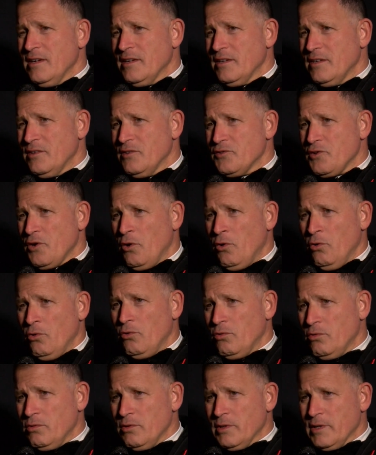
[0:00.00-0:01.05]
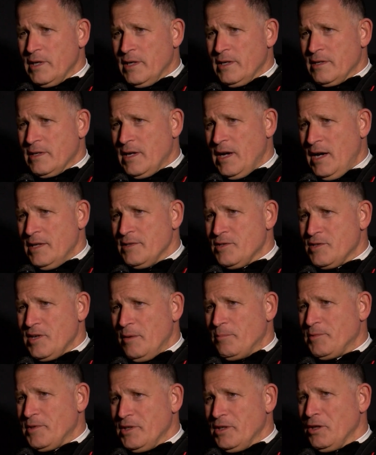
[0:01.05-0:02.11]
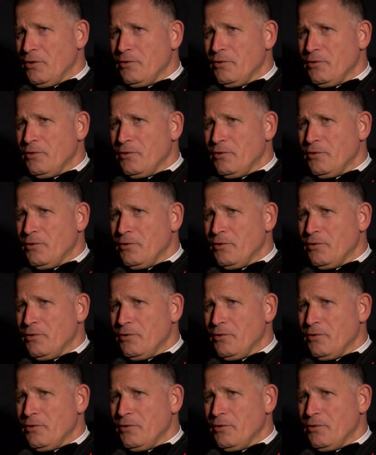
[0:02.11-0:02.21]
You know, there's a whole concept in